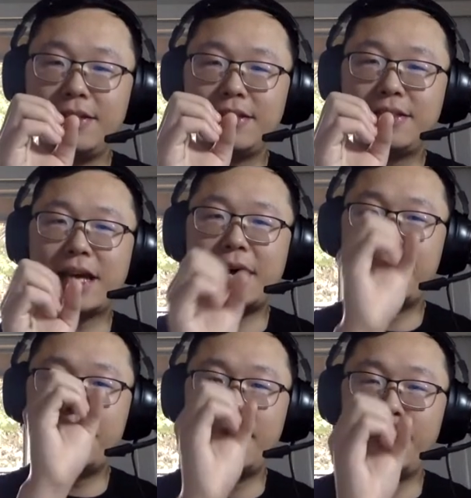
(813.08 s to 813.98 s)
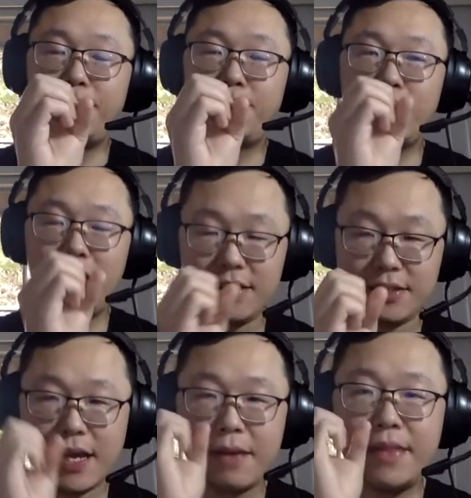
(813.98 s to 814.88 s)
some
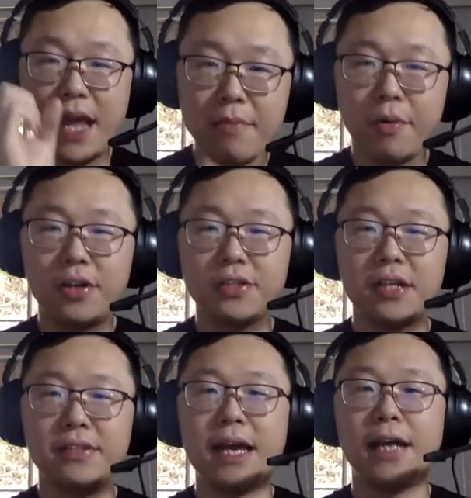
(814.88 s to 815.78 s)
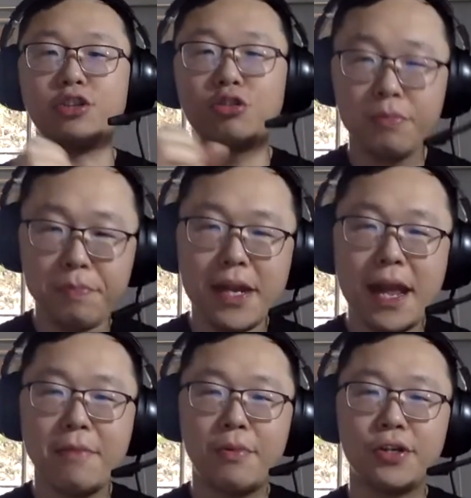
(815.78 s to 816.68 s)
neighbors that should be
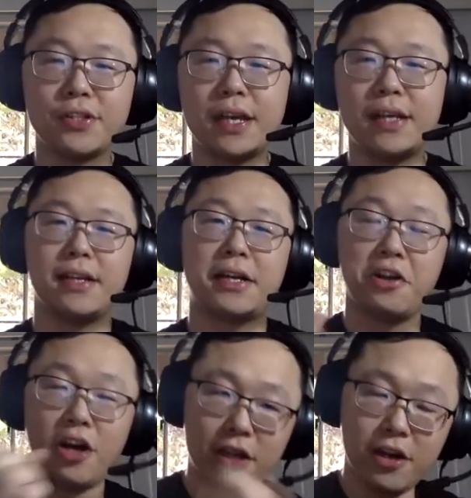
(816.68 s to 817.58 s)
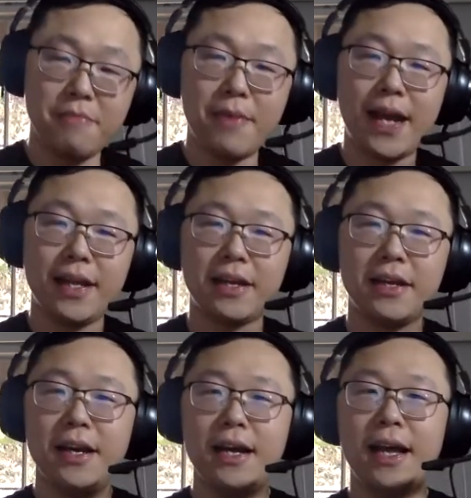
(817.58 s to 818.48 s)
neighbors in the canonical embedding
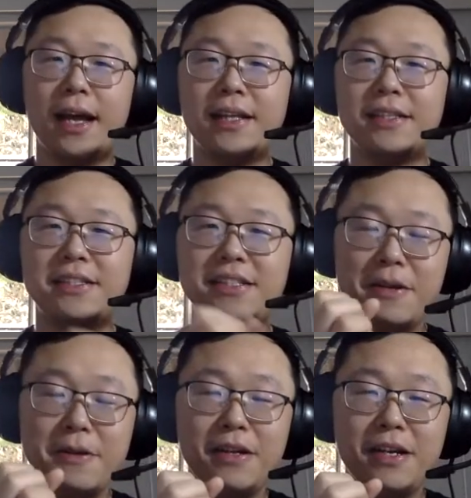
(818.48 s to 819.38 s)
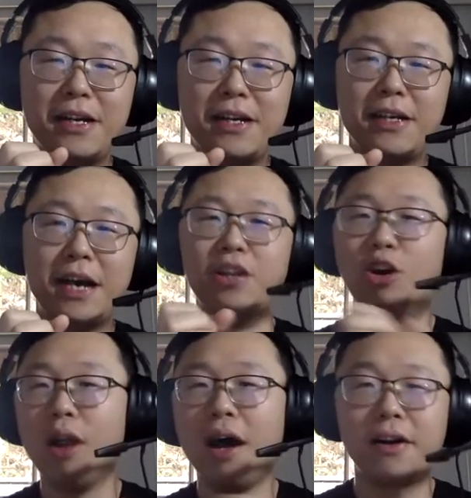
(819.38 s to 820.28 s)
and are
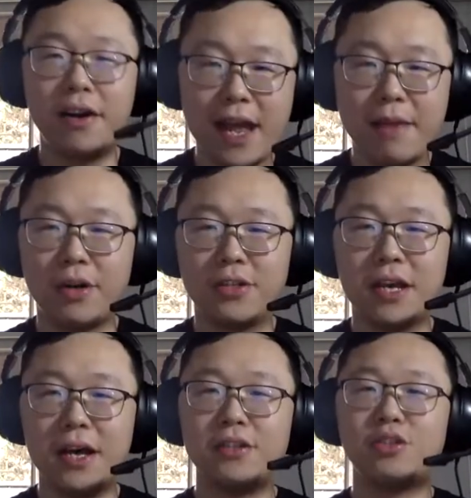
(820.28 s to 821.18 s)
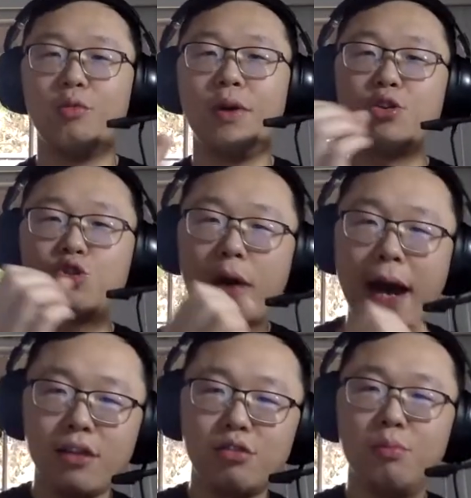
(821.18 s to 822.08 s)
no longer neighbors. So when you
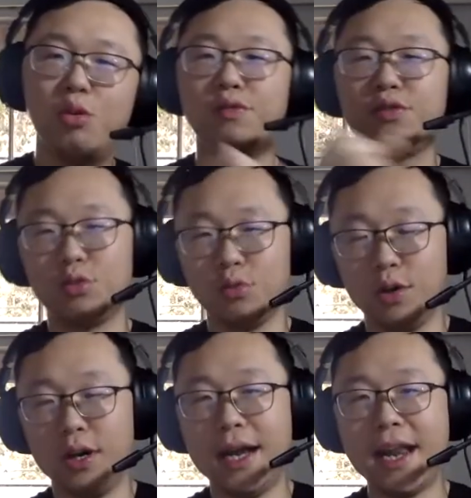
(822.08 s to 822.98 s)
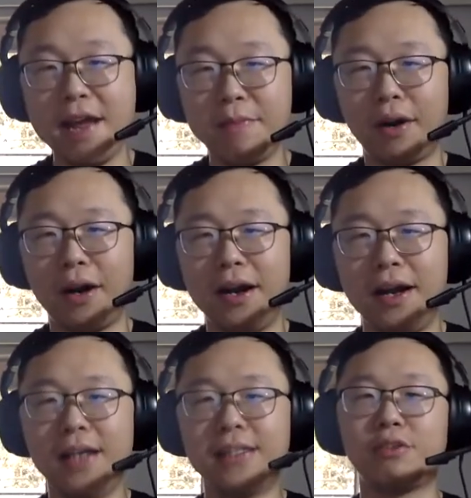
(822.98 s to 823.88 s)
try to move to a neighbor,
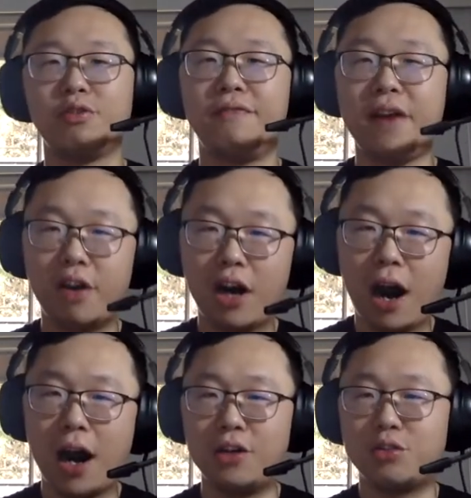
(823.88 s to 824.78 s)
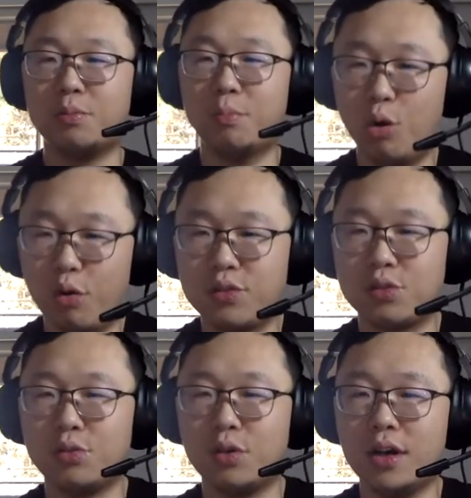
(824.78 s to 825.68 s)
it's actually very hard to move
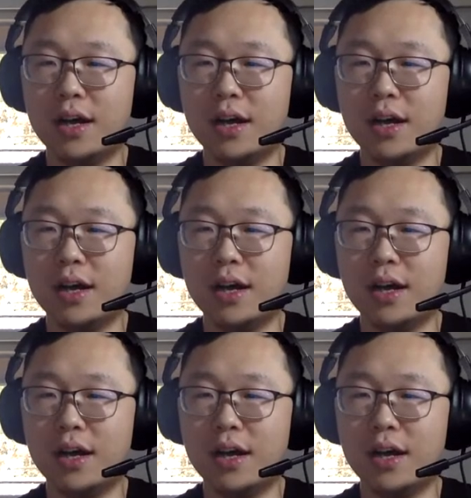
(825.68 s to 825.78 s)
to